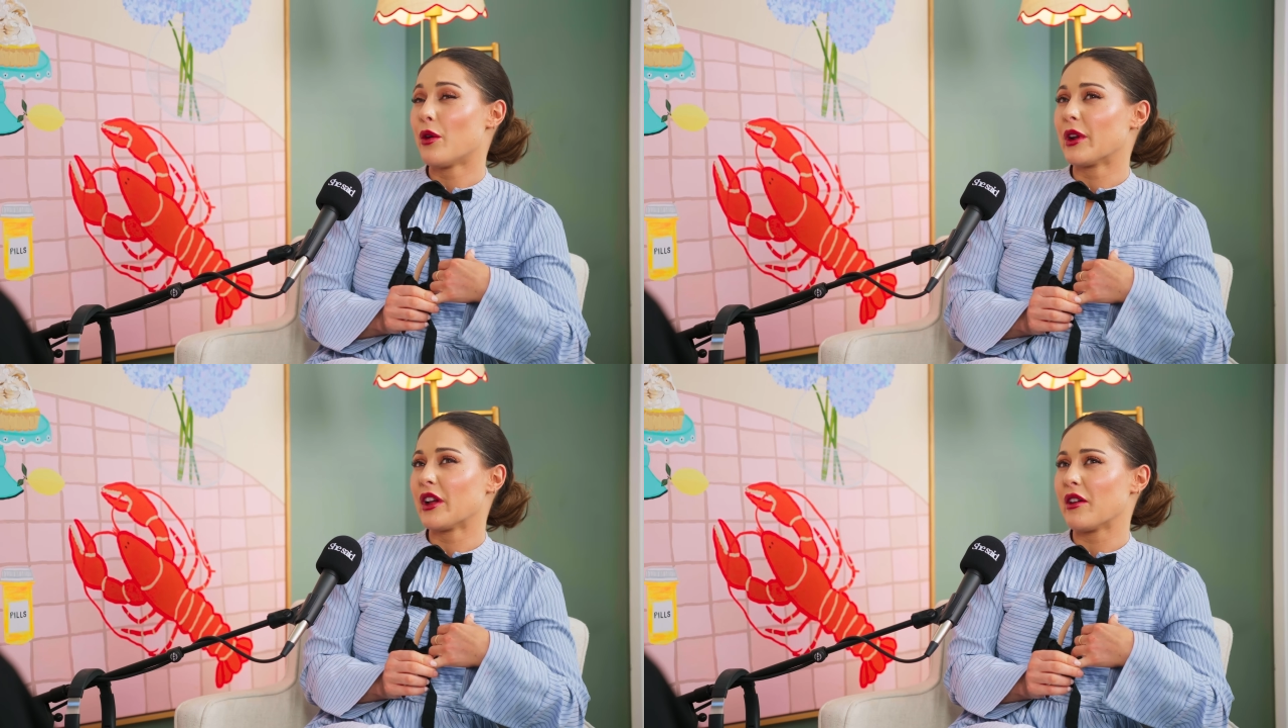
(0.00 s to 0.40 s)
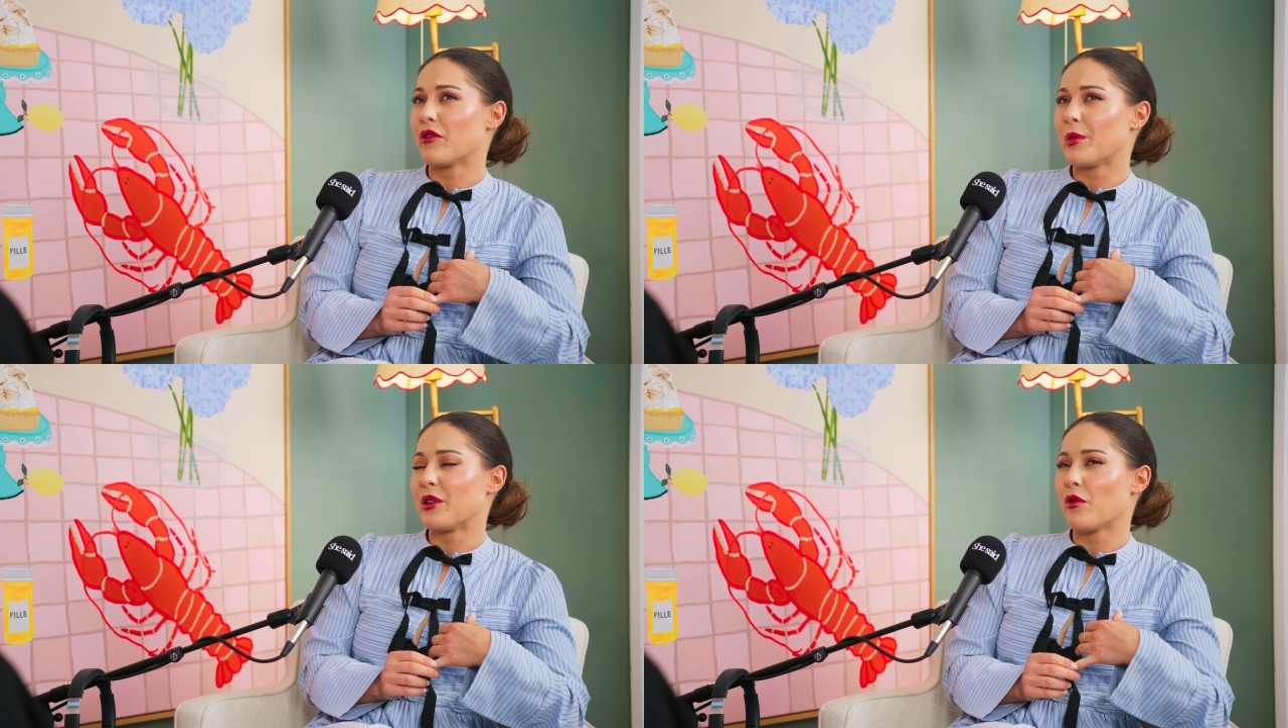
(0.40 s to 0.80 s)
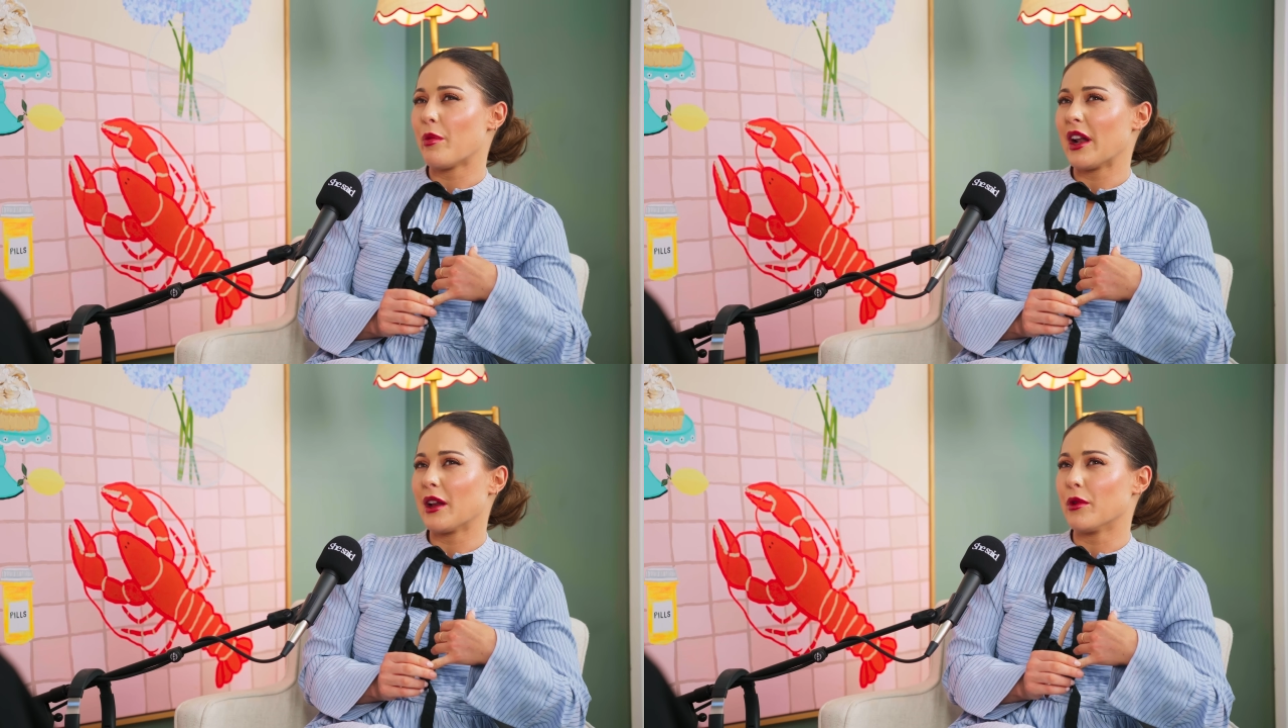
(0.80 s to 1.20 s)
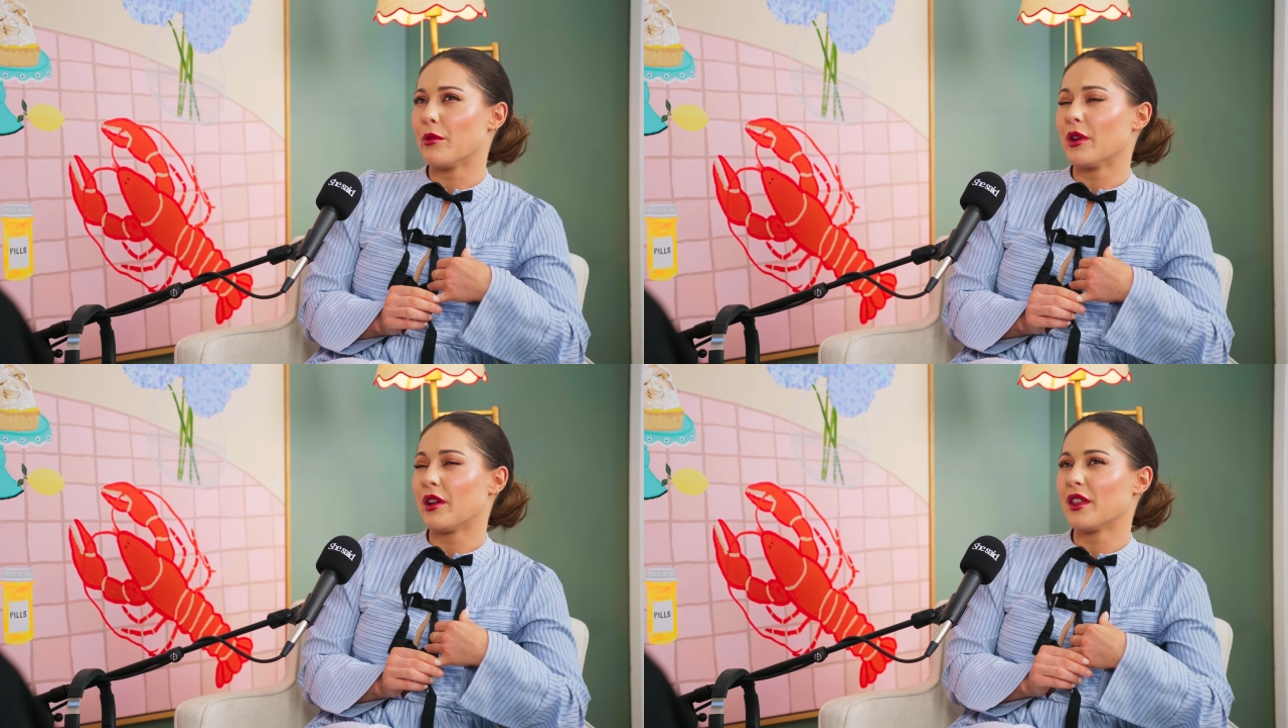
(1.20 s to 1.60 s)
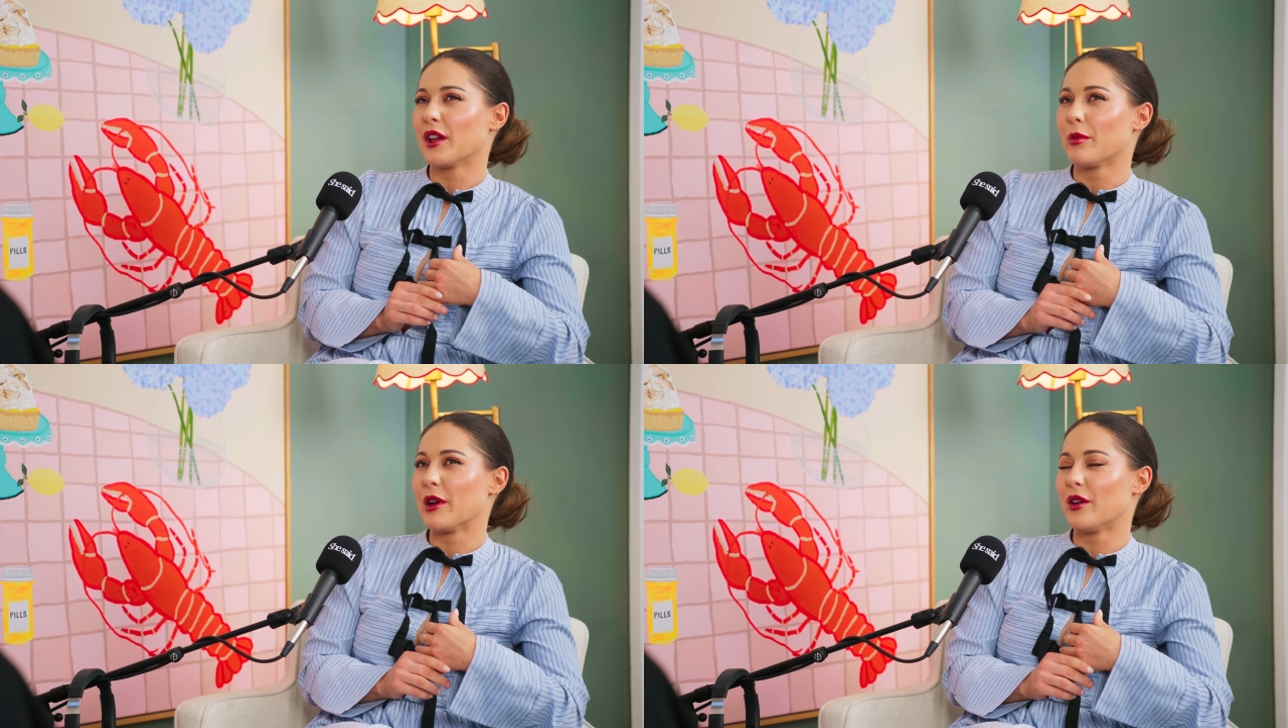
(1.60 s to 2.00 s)
when I have a bit of a panic moment, I
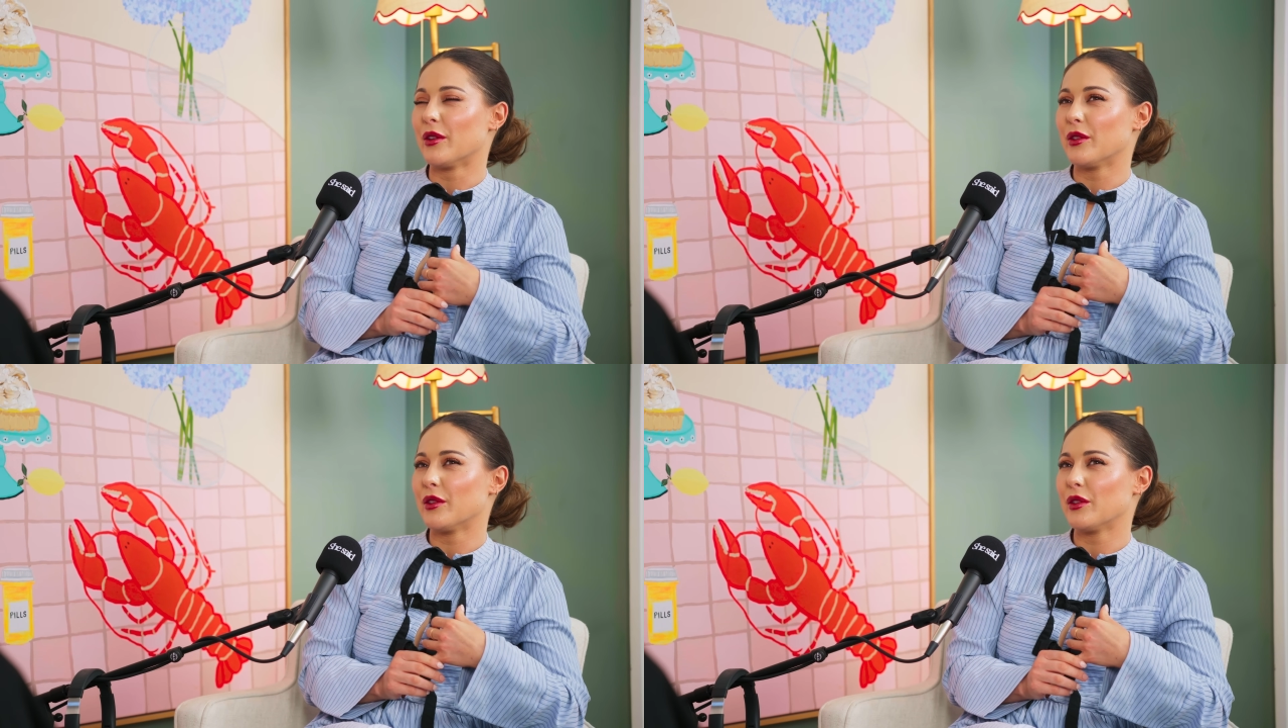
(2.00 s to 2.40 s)
think about